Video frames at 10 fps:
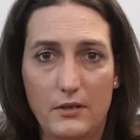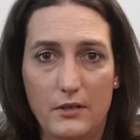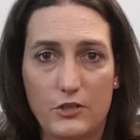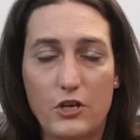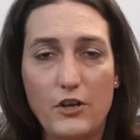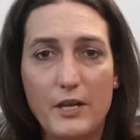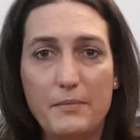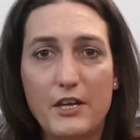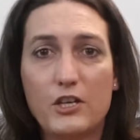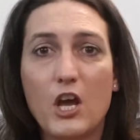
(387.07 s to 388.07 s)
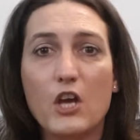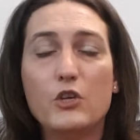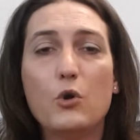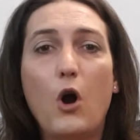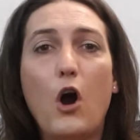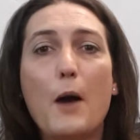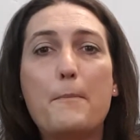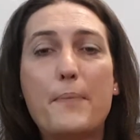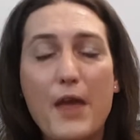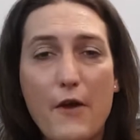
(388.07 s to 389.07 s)
Show them that you are a
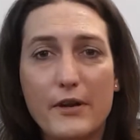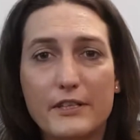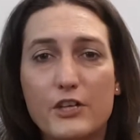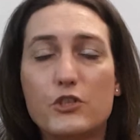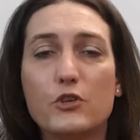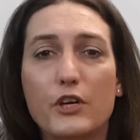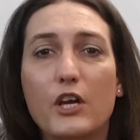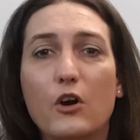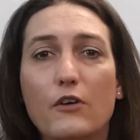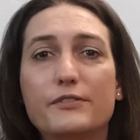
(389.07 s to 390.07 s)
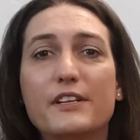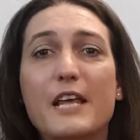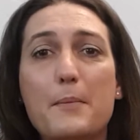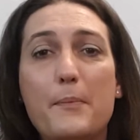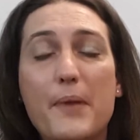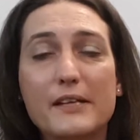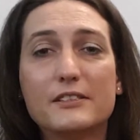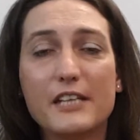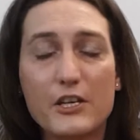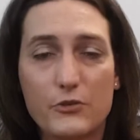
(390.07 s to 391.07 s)
parent, that you're looking after their
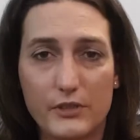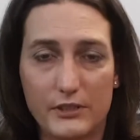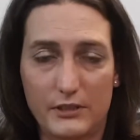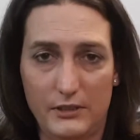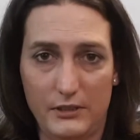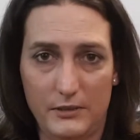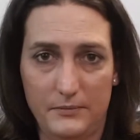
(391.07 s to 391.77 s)
best interests.